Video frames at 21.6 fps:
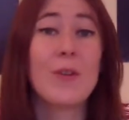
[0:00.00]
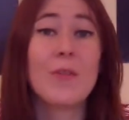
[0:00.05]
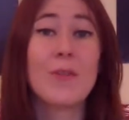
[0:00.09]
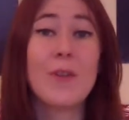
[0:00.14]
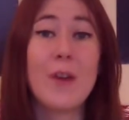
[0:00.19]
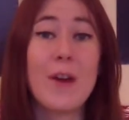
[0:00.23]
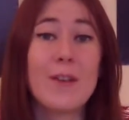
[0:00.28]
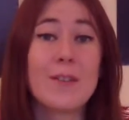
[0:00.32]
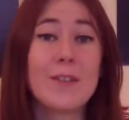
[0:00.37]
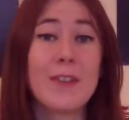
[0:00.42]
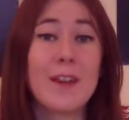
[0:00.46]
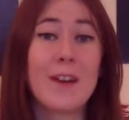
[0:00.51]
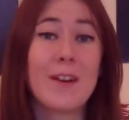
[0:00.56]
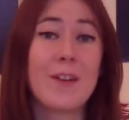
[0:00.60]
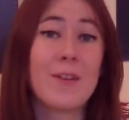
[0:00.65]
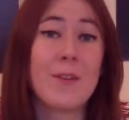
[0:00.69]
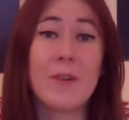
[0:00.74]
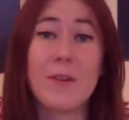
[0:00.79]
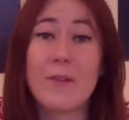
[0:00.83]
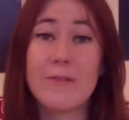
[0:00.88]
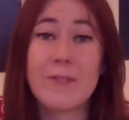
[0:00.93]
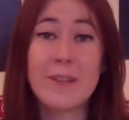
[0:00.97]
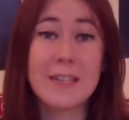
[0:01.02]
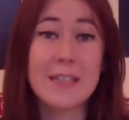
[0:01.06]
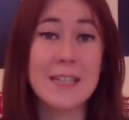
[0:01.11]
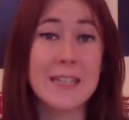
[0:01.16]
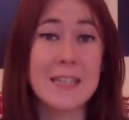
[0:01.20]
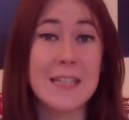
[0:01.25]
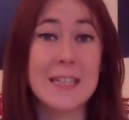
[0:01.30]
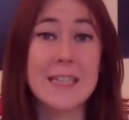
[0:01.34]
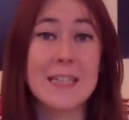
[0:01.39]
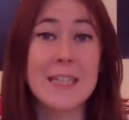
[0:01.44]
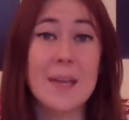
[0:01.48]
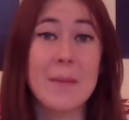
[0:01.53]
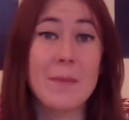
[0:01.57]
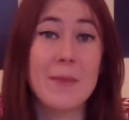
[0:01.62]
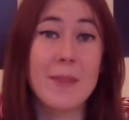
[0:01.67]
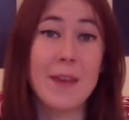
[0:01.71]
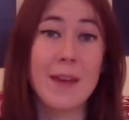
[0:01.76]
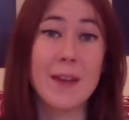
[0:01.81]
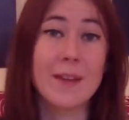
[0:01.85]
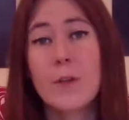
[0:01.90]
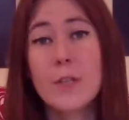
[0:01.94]
of you out there who are facing the same
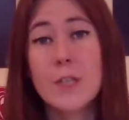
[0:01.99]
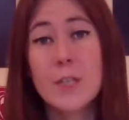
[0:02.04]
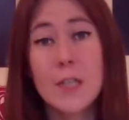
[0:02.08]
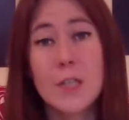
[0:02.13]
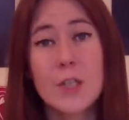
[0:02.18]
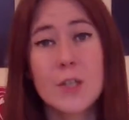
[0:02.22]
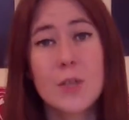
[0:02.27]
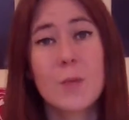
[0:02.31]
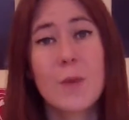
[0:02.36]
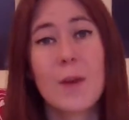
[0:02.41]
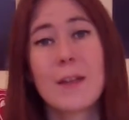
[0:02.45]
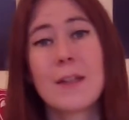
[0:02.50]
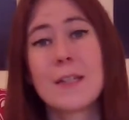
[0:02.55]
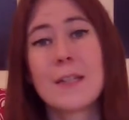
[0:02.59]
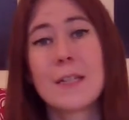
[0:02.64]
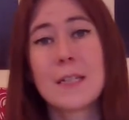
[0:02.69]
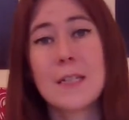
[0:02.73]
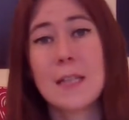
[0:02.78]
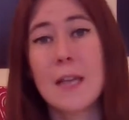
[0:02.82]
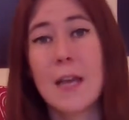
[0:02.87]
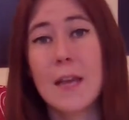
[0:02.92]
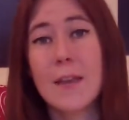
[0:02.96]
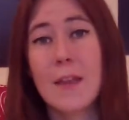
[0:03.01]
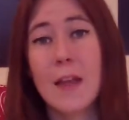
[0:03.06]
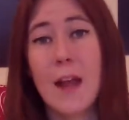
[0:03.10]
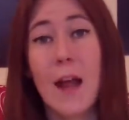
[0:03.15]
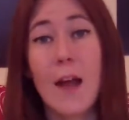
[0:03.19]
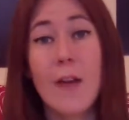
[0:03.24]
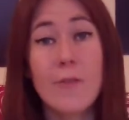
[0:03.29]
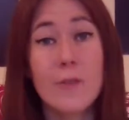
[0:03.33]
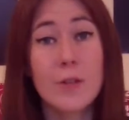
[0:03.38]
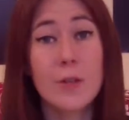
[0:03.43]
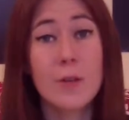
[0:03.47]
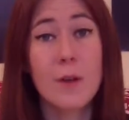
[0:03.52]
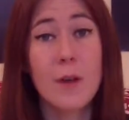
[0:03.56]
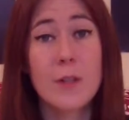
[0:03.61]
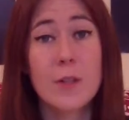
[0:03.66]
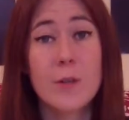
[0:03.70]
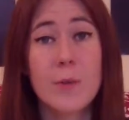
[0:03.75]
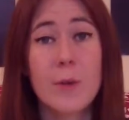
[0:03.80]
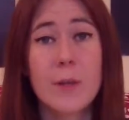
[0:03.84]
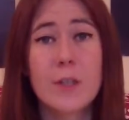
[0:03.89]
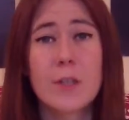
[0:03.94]
thing. First, I just wanted to say that after
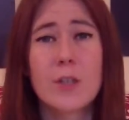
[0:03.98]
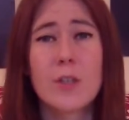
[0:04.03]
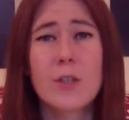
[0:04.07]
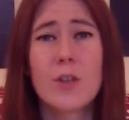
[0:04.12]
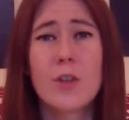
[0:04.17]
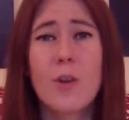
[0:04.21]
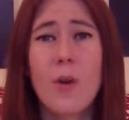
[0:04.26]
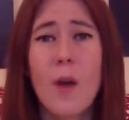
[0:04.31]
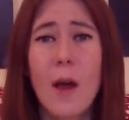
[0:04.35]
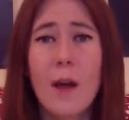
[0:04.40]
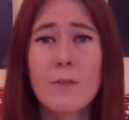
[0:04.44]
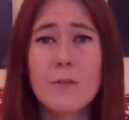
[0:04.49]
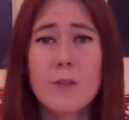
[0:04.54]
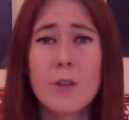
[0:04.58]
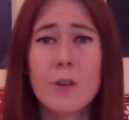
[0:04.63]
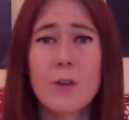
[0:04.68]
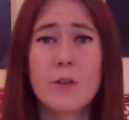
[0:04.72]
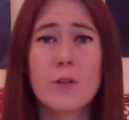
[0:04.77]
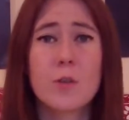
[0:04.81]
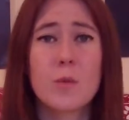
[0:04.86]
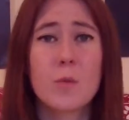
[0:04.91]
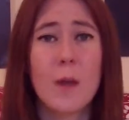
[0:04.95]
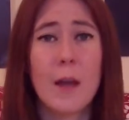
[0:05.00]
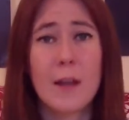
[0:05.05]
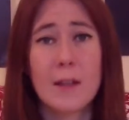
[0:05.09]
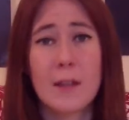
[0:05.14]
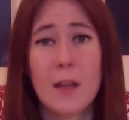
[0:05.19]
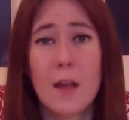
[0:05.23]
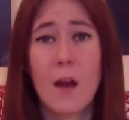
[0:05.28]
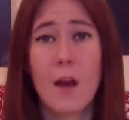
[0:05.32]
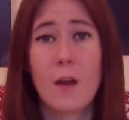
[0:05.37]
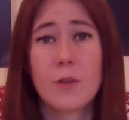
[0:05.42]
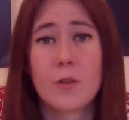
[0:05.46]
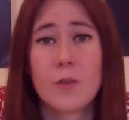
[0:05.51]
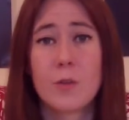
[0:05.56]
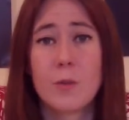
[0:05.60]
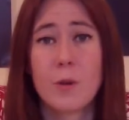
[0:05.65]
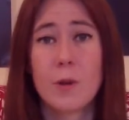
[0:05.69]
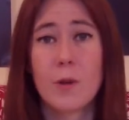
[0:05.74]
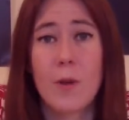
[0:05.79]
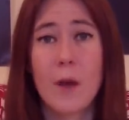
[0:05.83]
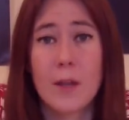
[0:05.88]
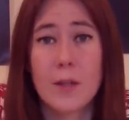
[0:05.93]
graduation, you don't have to go directly
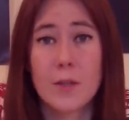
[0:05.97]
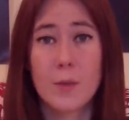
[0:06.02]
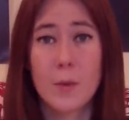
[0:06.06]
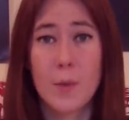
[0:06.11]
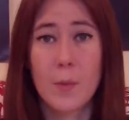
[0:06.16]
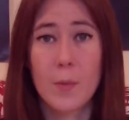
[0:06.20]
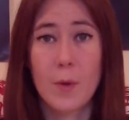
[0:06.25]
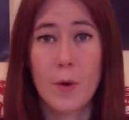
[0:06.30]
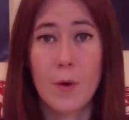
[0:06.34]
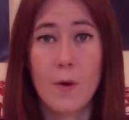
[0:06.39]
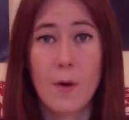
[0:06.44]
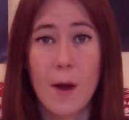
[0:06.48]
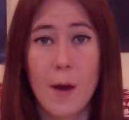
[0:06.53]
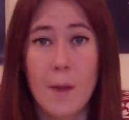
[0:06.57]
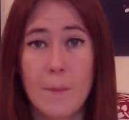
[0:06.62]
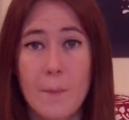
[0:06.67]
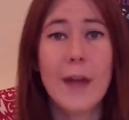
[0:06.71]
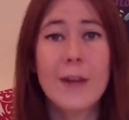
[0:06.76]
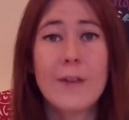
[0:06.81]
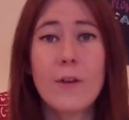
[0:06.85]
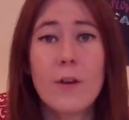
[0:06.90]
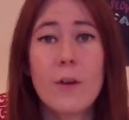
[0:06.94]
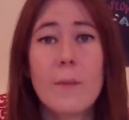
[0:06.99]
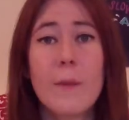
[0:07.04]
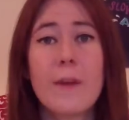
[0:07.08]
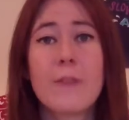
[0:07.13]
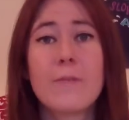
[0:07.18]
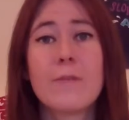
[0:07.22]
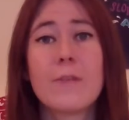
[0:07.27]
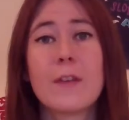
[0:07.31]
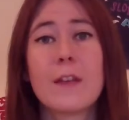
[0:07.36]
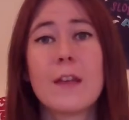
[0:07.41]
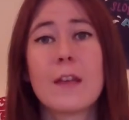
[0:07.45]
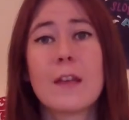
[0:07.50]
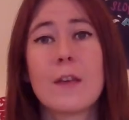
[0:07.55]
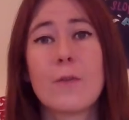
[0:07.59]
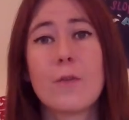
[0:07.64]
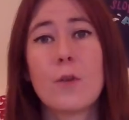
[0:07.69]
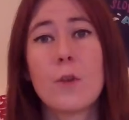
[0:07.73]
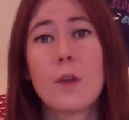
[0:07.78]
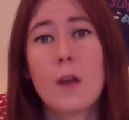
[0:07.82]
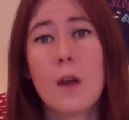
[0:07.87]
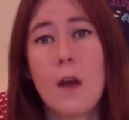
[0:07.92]
onto a graduate program. I know it might feel like
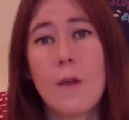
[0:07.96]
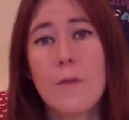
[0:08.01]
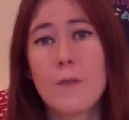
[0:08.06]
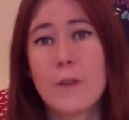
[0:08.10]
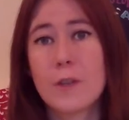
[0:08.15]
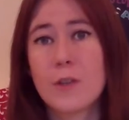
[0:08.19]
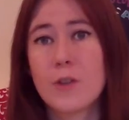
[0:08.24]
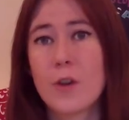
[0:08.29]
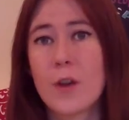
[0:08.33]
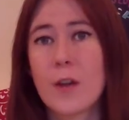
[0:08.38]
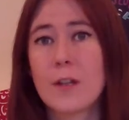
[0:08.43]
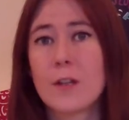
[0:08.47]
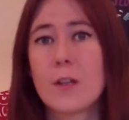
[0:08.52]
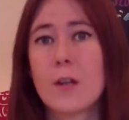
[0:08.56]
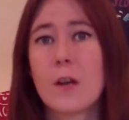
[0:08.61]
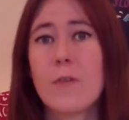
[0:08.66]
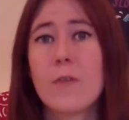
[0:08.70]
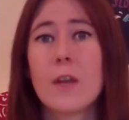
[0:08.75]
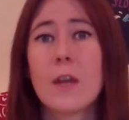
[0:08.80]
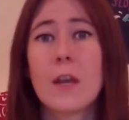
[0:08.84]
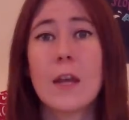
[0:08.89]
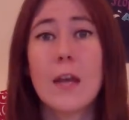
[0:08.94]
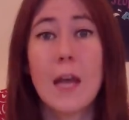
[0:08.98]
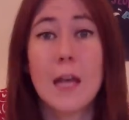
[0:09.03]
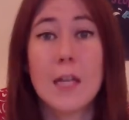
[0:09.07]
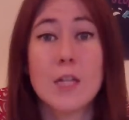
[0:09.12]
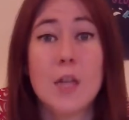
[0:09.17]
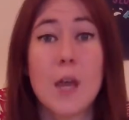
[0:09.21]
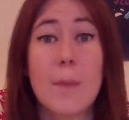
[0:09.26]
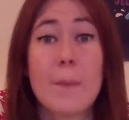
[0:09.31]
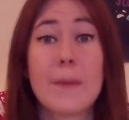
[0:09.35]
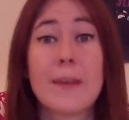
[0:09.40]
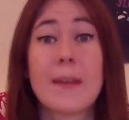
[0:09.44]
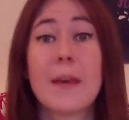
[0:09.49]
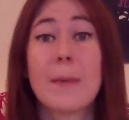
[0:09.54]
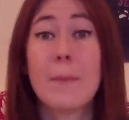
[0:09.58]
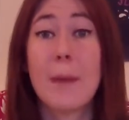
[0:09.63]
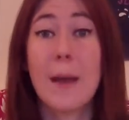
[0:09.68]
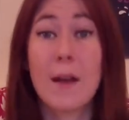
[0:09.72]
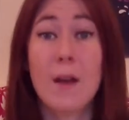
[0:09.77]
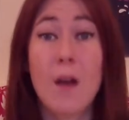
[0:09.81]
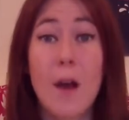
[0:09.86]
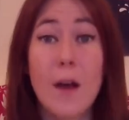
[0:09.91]
if you get off that train, you're never going to catch up and get
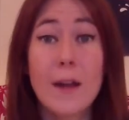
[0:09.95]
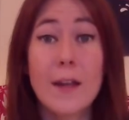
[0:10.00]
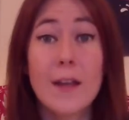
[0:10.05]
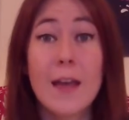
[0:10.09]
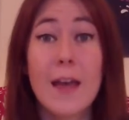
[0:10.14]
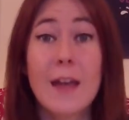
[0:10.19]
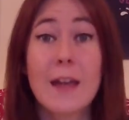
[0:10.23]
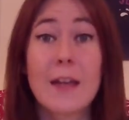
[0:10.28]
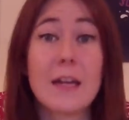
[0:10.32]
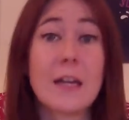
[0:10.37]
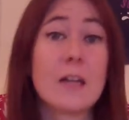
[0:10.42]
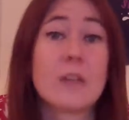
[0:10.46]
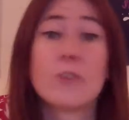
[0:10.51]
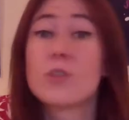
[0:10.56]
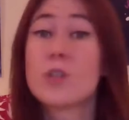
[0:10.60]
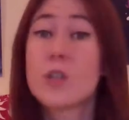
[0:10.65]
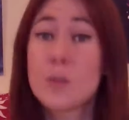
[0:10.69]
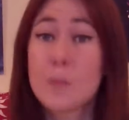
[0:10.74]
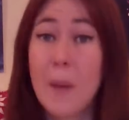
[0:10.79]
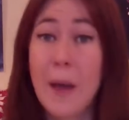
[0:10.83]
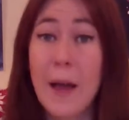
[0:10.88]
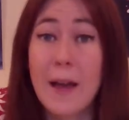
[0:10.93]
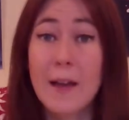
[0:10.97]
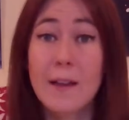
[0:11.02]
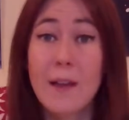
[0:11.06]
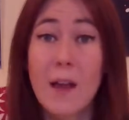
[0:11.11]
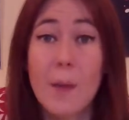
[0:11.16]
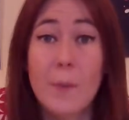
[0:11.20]
back on again, and it'll just pile